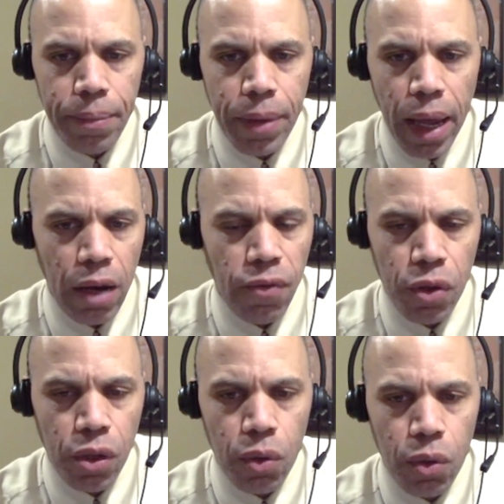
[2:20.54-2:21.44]
had for
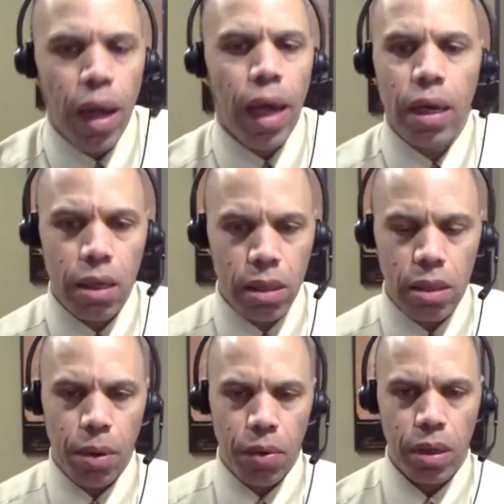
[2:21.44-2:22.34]
you? Any
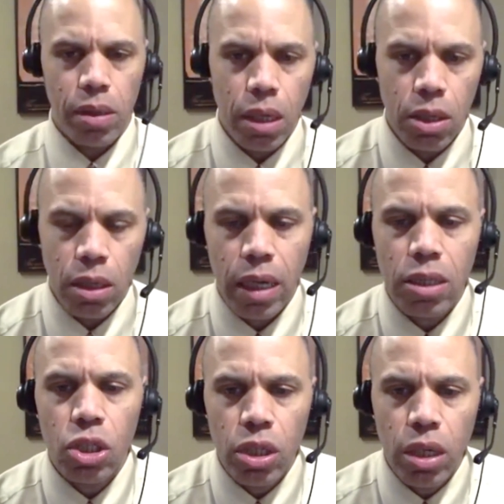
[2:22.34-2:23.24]
experience that you like
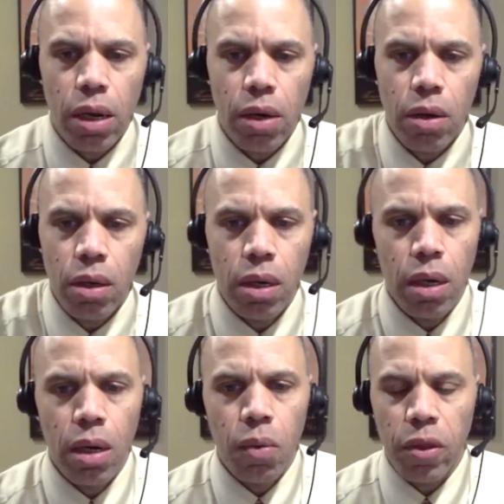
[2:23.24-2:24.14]
to share
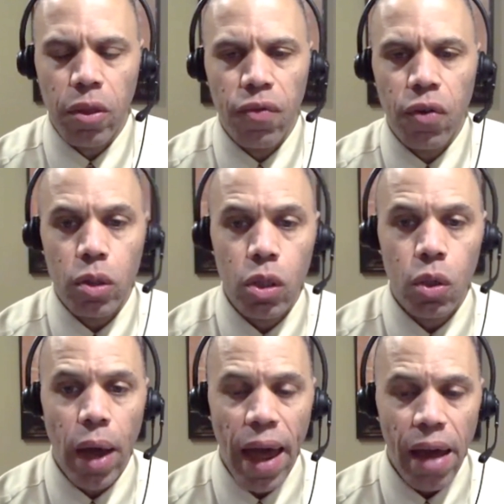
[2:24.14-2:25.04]
with the folks
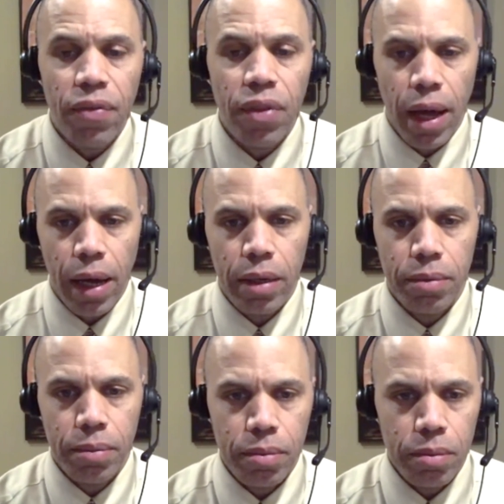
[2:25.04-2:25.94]
who have not,
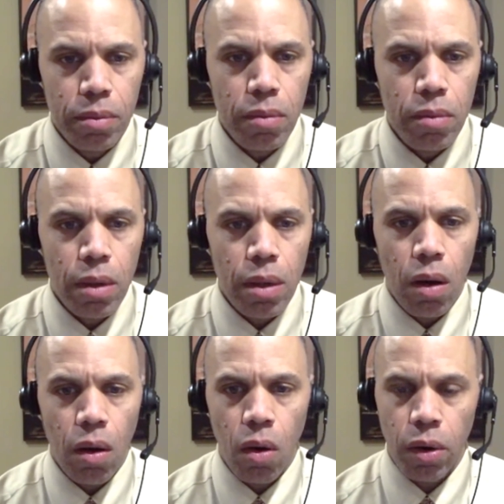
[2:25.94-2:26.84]

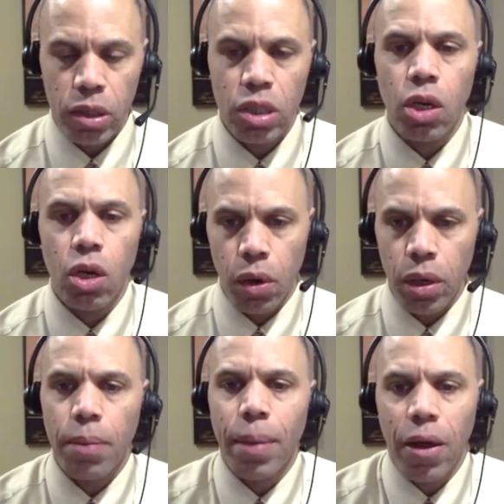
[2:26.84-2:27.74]
or just
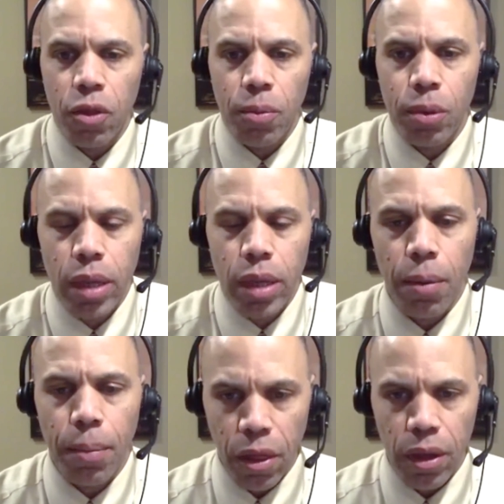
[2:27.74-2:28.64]
learning about the Buteyko
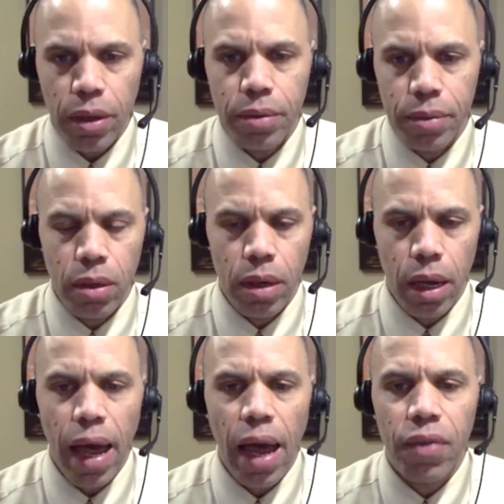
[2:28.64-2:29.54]
method
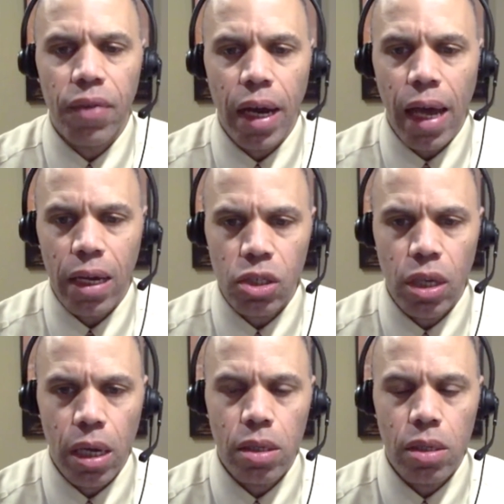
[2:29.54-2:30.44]
and have not had a
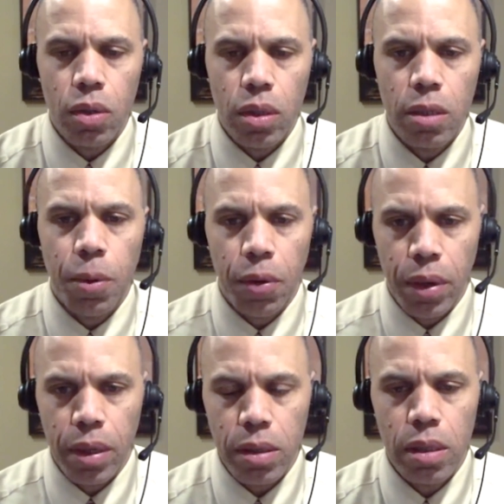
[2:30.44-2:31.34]
chance to
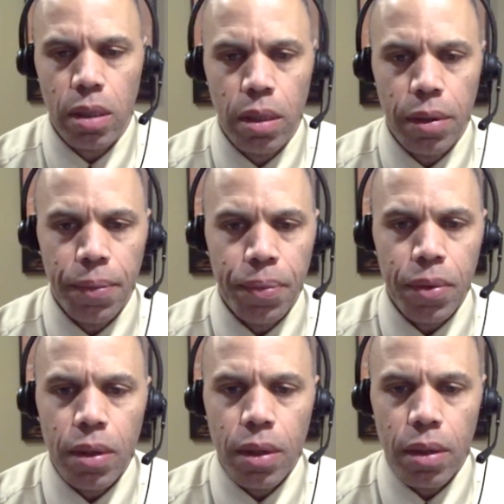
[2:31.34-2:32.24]
experience
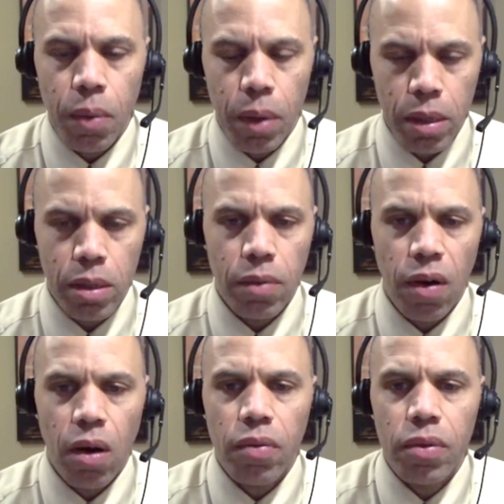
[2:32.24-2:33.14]
what it's
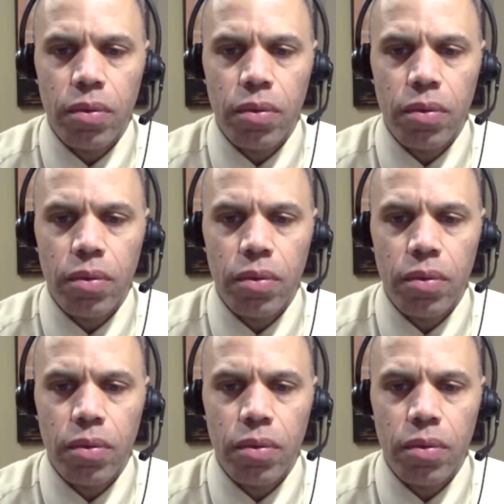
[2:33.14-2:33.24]
involved?